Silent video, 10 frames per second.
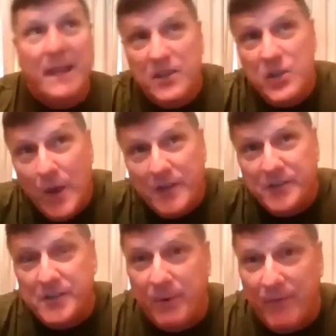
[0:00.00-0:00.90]
The U.S.
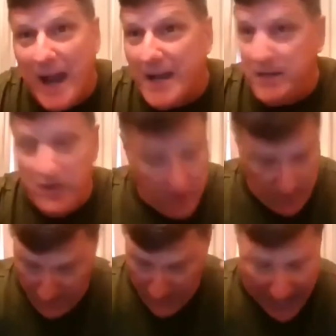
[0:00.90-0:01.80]
is providing
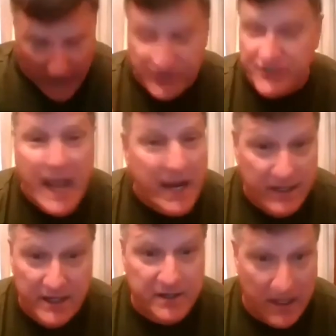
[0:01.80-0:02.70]

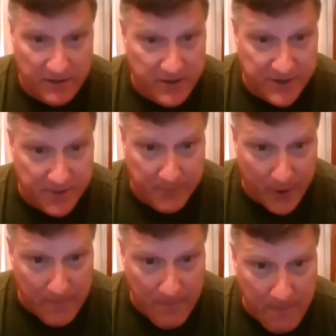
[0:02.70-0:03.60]
outstanding intelligence support.